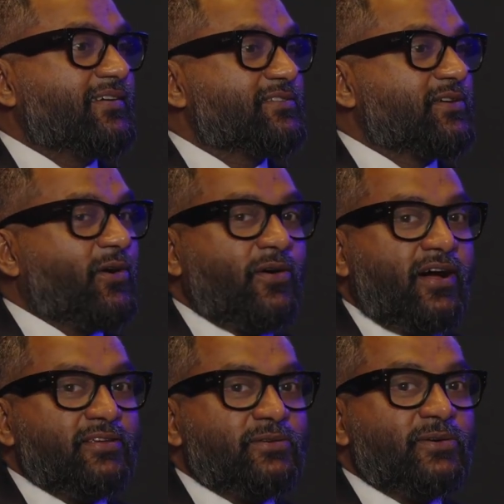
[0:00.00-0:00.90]
So, how are
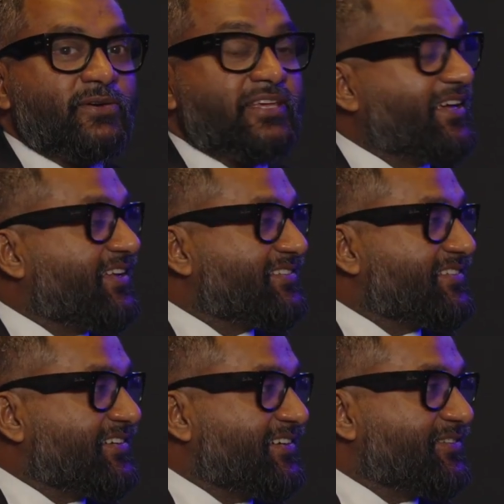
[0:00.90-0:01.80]
you looking at
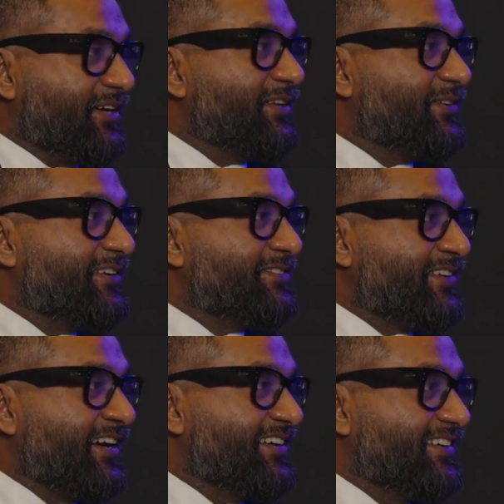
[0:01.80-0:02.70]
2025? I